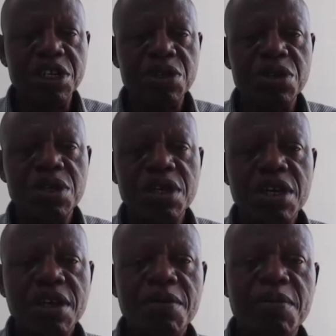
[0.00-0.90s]
reduced
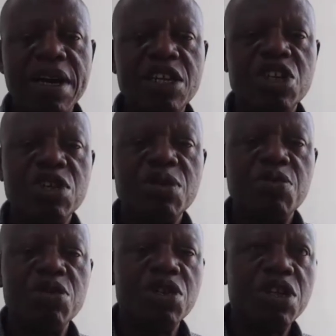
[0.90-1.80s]
by the sales
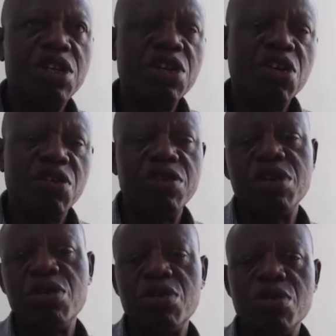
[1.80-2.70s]
proceed of
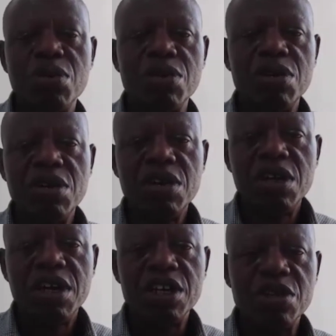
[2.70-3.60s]
the old one.
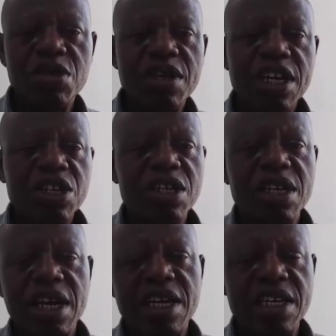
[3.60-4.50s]
That
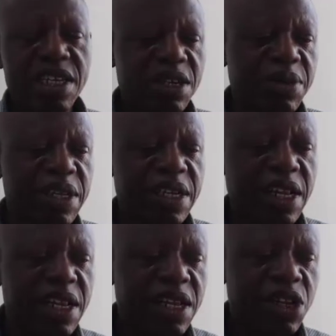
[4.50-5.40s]
is incremental.
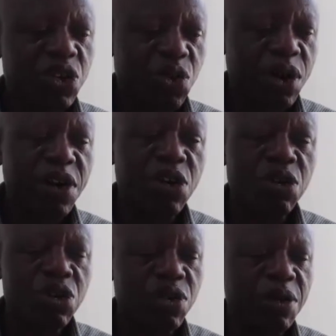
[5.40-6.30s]
So our
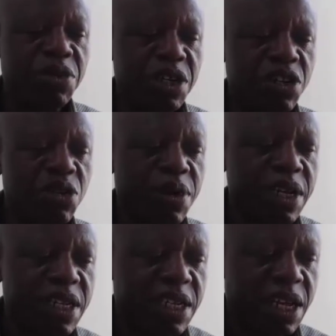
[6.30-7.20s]
cost will have been reduced
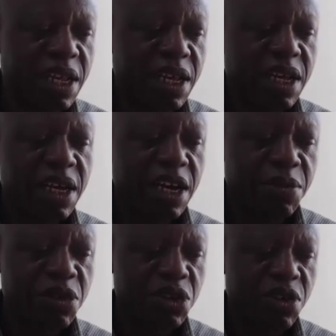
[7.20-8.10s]
by this
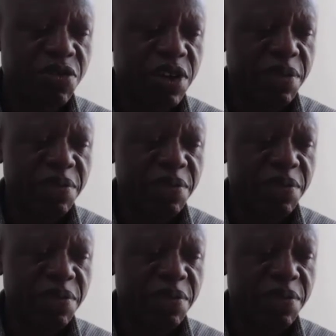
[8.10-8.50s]
amount of